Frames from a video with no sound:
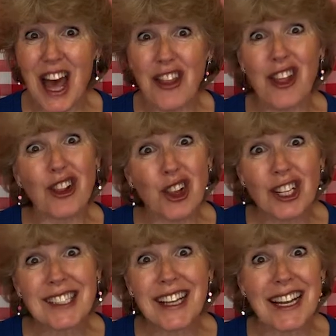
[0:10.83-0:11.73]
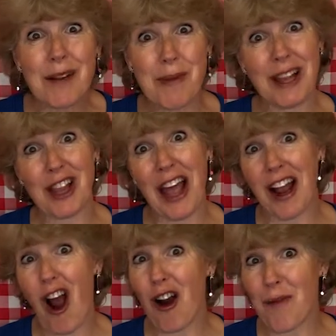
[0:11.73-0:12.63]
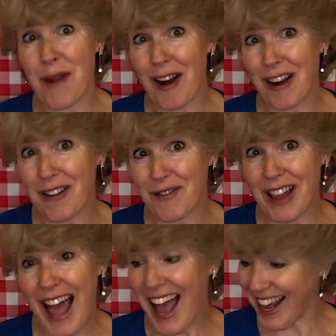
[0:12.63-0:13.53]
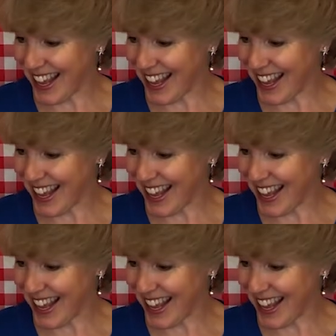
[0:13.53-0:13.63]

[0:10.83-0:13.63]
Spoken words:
that looks a little bit like our American flag.